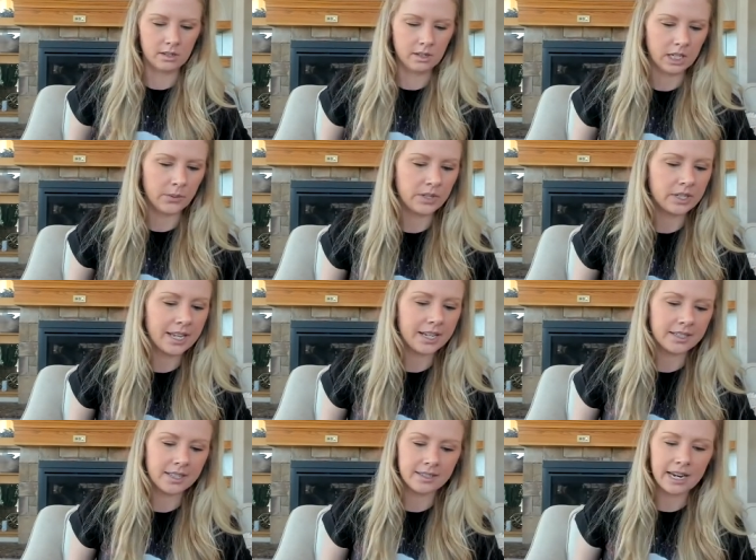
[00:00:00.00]
Can we still
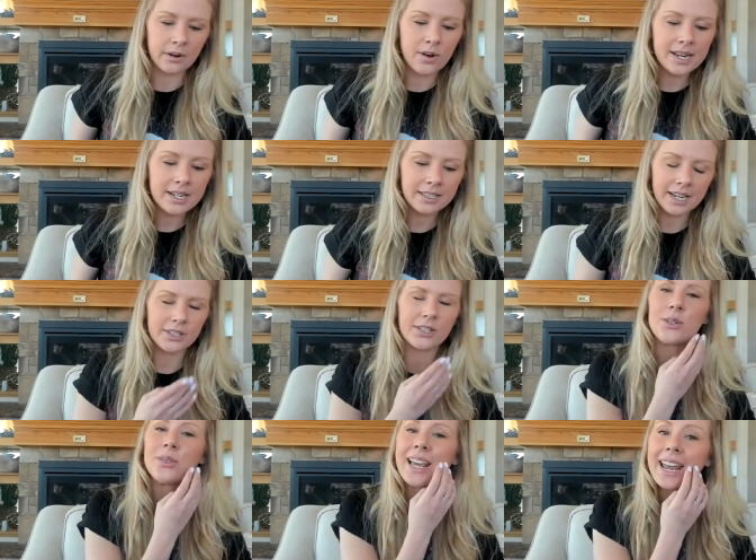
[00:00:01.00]
access day one? Yes,
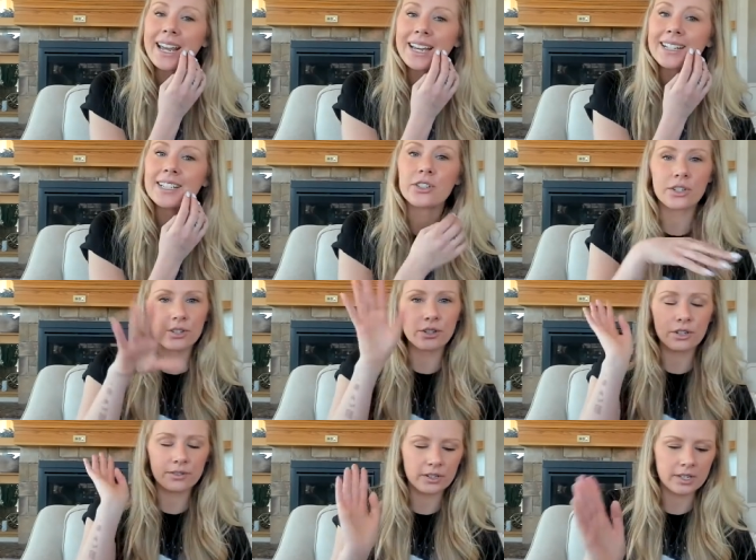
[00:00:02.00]
you can. Just
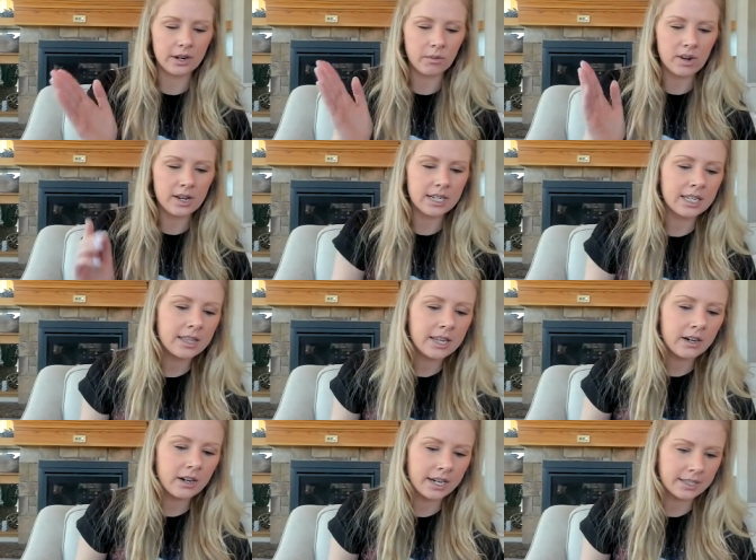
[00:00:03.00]
search for day one in
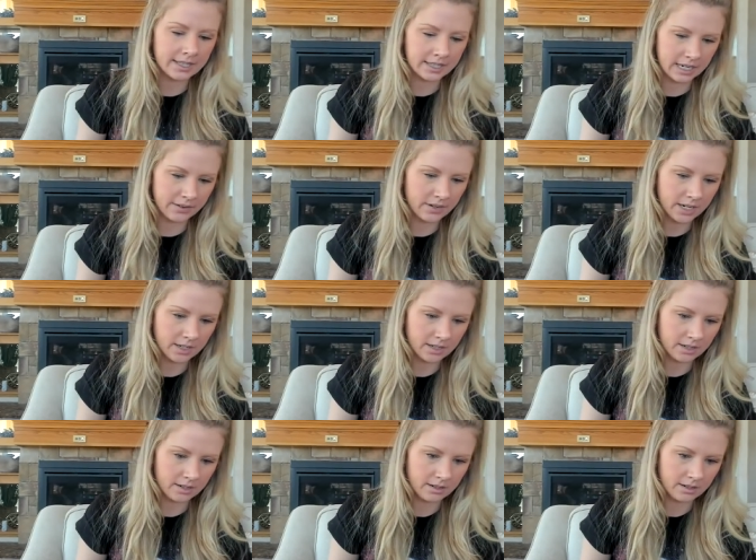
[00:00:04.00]
there. I saved it.